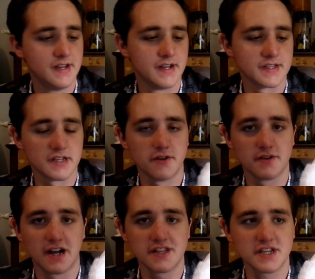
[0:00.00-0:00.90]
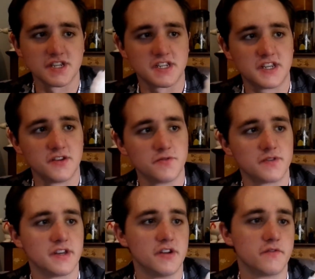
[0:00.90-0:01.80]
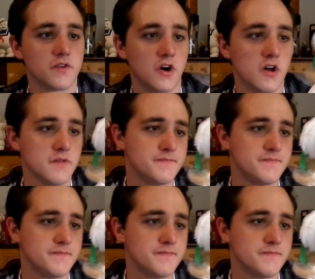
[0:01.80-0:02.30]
So I think she's cute, and overall,